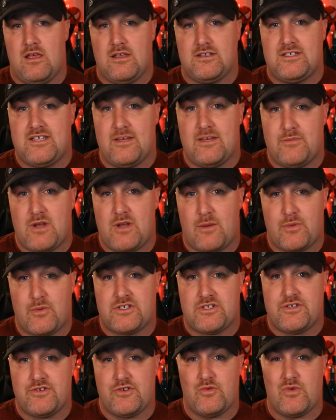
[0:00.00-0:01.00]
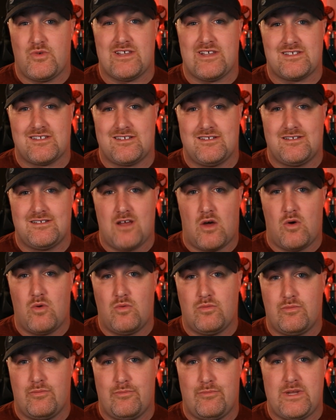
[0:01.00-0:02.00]
Tip number 2 is
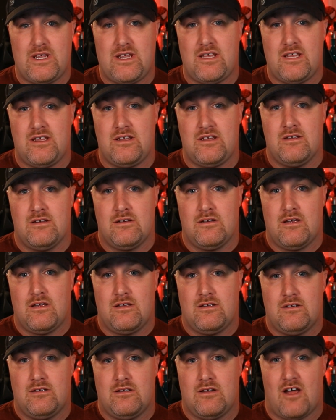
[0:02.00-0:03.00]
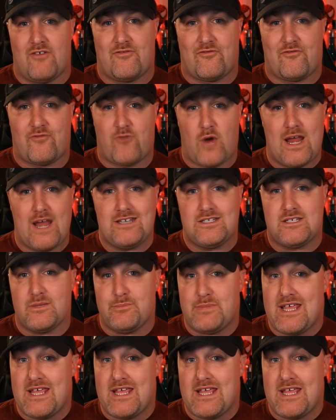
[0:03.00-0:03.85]
don't be afraid to be